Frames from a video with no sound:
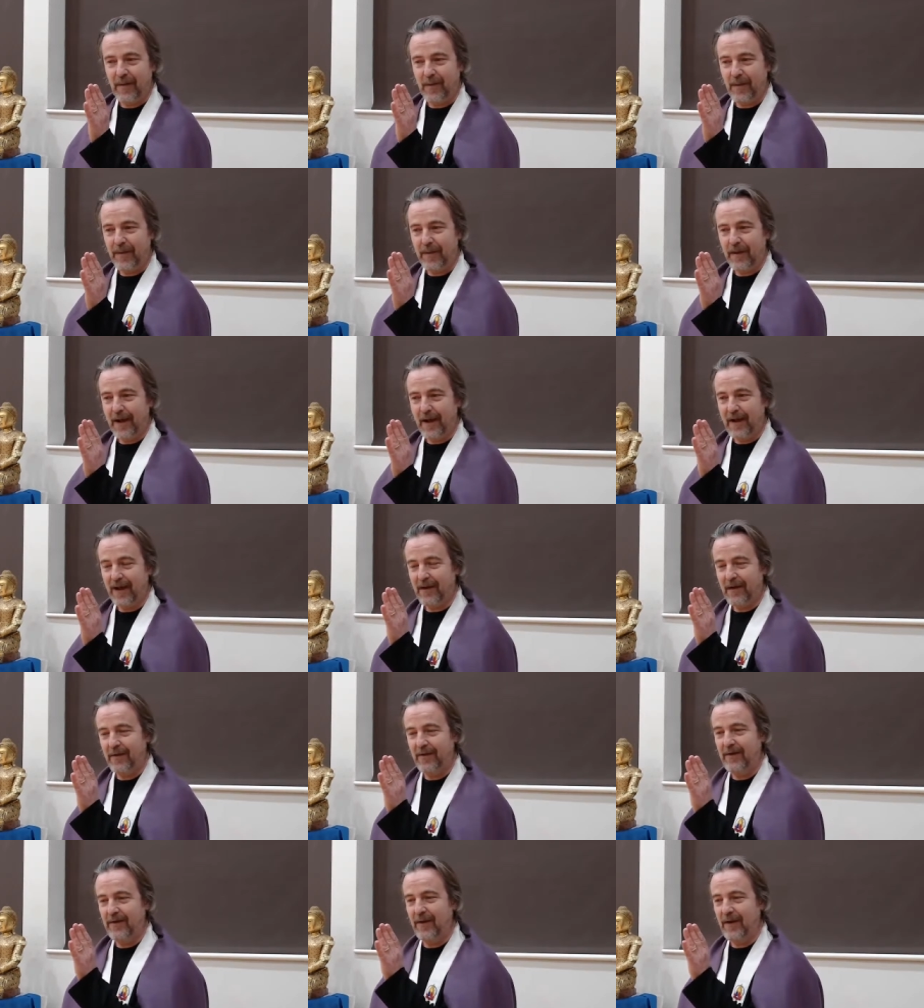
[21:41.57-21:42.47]
that
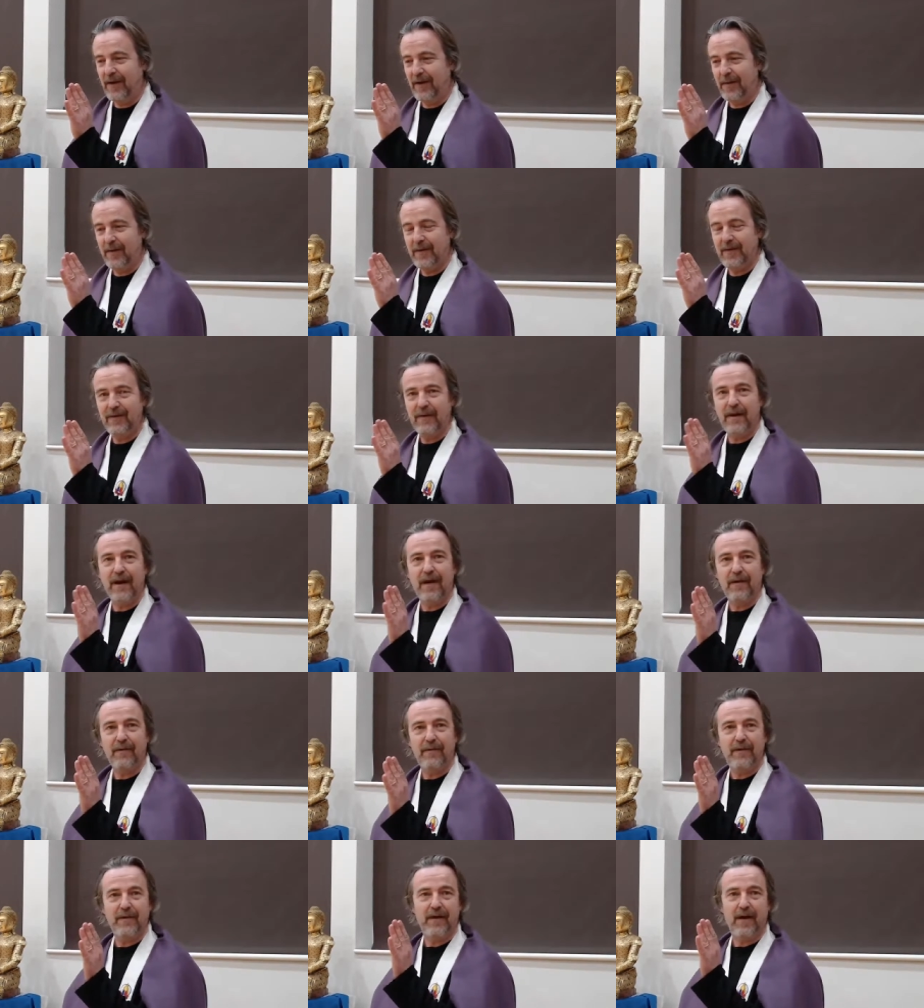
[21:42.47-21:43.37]
continuously
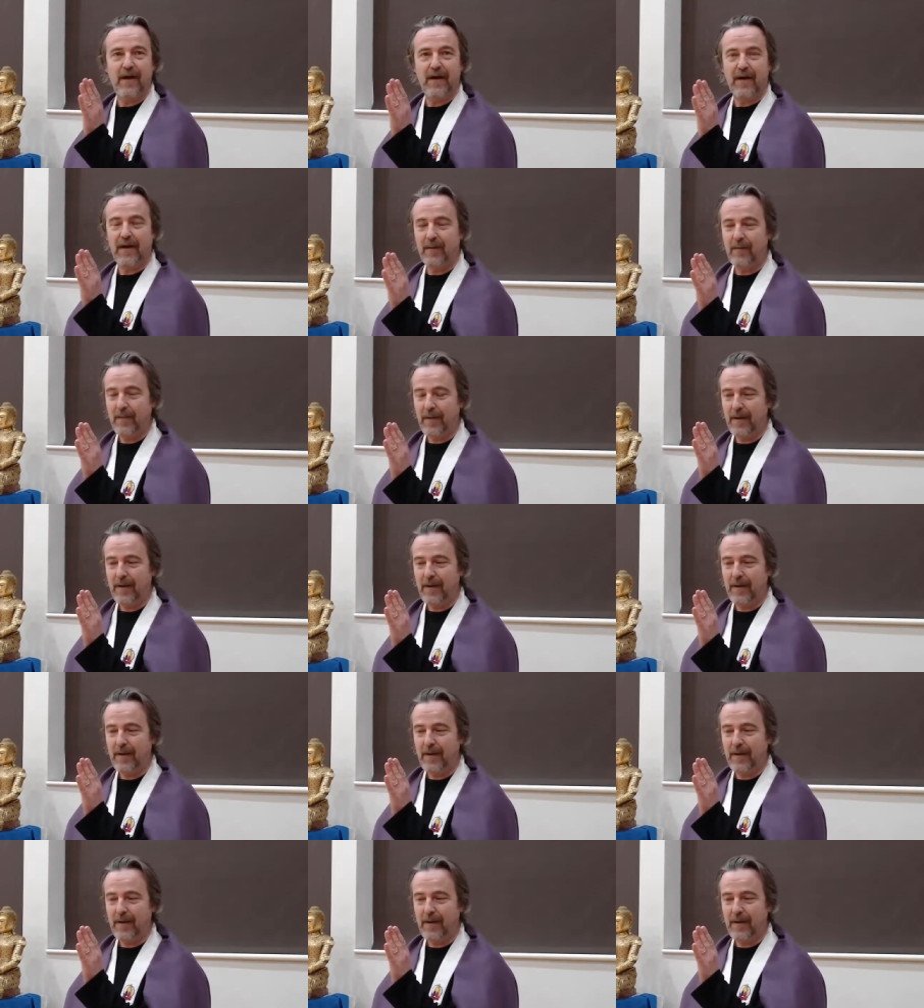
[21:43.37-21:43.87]
over time.